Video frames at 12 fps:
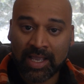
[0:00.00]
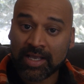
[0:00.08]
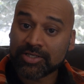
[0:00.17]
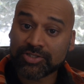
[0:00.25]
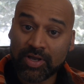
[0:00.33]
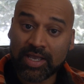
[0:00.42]

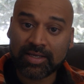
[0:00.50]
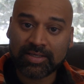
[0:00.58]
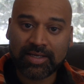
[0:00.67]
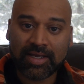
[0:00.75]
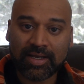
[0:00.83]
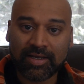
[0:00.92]
So hey,
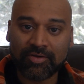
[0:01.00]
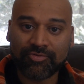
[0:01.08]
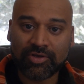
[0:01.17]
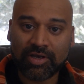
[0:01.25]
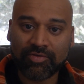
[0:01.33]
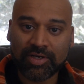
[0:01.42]
yeah, if
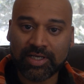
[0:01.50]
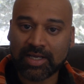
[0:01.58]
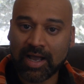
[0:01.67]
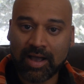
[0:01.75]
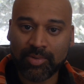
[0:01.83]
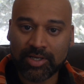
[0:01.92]
you have any
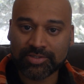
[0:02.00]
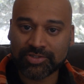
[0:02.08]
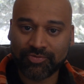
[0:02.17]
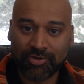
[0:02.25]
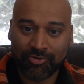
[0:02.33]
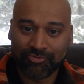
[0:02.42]
comments,
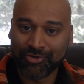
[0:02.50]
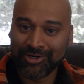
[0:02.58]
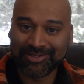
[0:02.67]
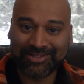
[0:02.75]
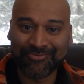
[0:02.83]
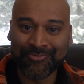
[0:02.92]
feel free
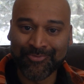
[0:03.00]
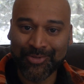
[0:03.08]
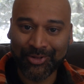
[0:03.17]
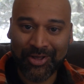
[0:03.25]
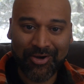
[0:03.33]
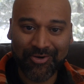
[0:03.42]
to leave them
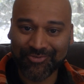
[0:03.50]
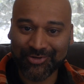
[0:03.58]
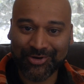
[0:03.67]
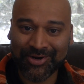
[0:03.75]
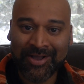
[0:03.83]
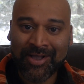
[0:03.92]
below. If
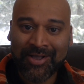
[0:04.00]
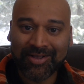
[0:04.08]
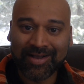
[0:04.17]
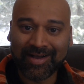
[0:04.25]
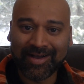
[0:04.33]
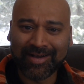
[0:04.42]
you're
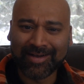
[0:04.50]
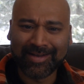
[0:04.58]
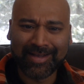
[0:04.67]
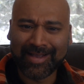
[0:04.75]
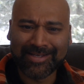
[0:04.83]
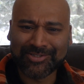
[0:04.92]

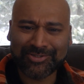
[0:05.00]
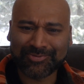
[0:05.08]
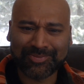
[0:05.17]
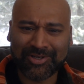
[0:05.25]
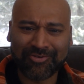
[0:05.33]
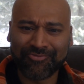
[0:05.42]
as
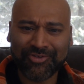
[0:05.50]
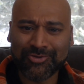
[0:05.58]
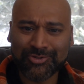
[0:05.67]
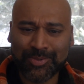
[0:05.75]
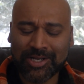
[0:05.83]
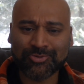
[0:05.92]

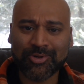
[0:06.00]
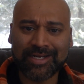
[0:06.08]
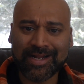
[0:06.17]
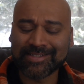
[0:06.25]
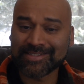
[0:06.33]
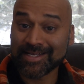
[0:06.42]
confused by
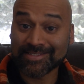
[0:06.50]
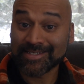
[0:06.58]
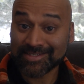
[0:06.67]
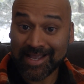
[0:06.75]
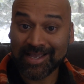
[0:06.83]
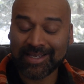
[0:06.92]
29 cents
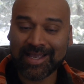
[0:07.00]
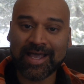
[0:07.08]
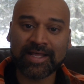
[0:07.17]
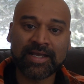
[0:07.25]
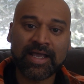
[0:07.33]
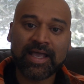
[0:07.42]
as I
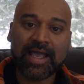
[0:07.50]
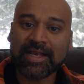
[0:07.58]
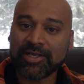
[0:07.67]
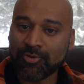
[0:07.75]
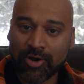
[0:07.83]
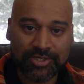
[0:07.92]
get,
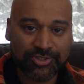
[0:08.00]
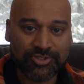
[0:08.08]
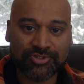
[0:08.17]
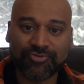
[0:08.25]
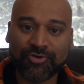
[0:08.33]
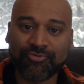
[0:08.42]
any
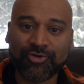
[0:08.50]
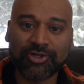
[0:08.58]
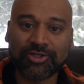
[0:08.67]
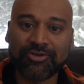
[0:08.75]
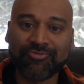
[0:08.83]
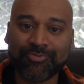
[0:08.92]
questions, feel free to
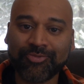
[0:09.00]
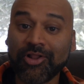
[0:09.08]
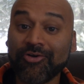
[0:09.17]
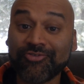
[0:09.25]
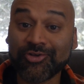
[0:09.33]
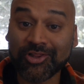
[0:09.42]
leave them
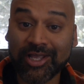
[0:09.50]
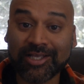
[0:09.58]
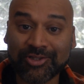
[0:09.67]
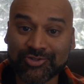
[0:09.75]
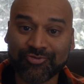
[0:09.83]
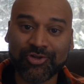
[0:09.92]
below. If you
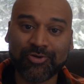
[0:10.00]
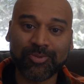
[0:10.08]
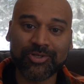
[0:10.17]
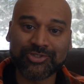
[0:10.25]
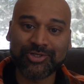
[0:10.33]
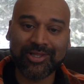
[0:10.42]
like this video,
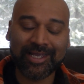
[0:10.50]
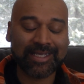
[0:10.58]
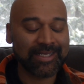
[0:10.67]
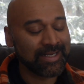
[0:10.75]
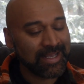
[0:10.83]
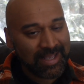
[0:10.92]
please do like
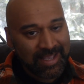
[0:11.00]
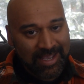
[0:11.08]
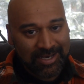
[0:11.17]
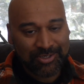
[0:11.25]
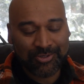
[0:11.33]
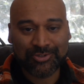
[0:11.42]
it,
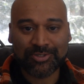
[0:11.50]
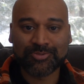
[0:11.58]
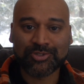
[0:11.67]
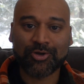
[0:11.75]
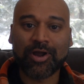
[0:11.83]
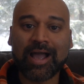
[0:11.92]
and do
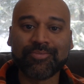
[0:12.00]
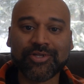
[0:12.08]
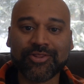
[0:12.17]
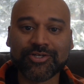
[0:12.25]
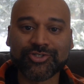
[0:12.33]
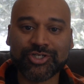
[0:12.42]
subscribe
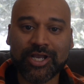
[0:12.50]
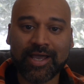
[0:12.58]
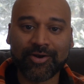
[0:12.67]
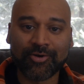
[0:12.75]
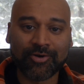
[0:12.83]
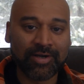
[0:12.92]
to the
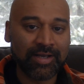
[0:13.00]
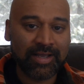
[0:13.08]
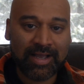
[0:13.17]
channel.